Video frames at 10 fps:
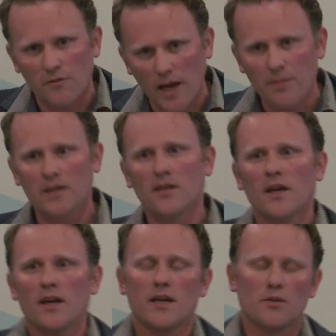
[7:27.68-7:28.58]
are flapping,
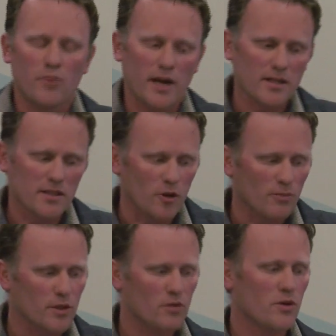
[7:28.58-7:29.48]
it breaks the
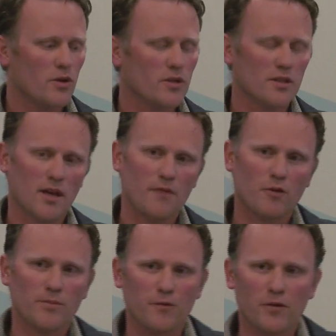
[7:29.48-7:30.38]
optical curtain, and
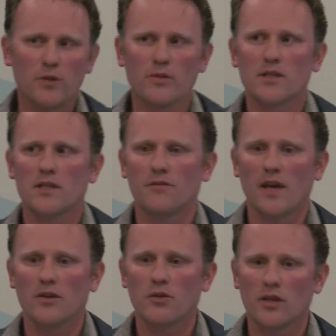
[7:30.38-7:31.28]
from the frequency of
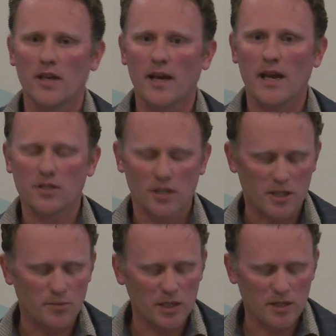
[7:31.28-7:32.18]
that you can get actually
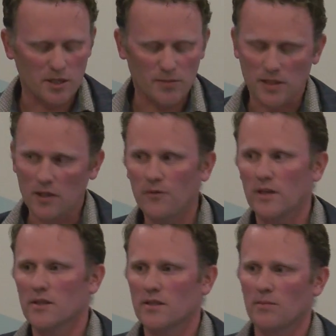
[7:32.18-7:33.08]

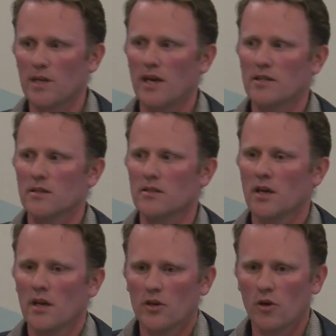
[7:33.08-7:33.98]
species-specific, in some cases,
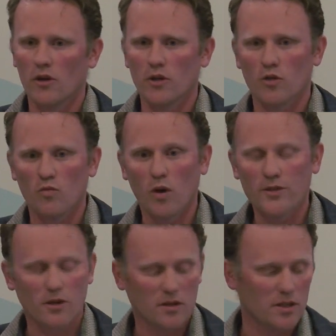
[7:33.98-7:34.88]
knowledge of
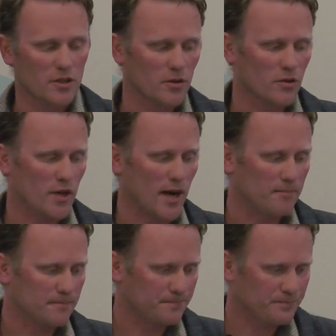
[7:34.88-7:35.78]
what's gone into your
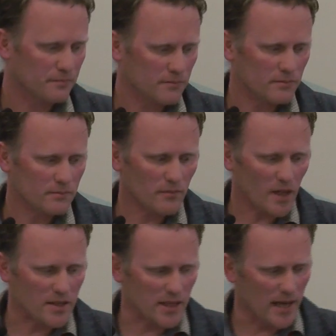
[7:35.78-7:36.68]
trap.
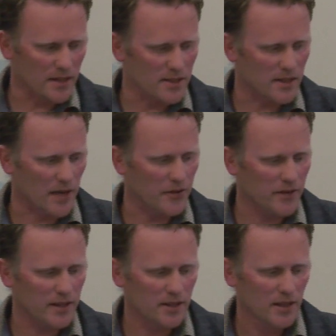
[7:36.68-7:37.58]
Sound is another
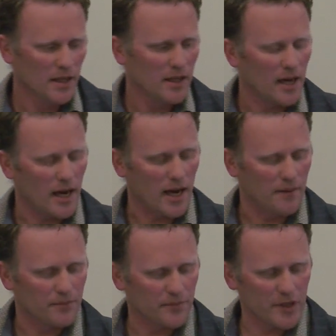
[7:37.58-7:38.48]
thing.
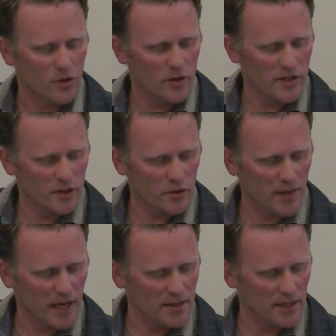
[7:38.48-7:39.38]
The noise that you're
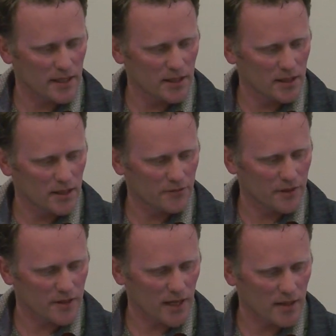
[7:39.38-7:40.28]
about to hear,
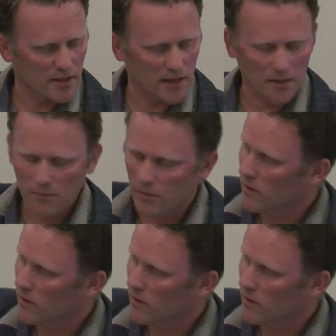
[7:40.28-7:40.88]
if the sound is up,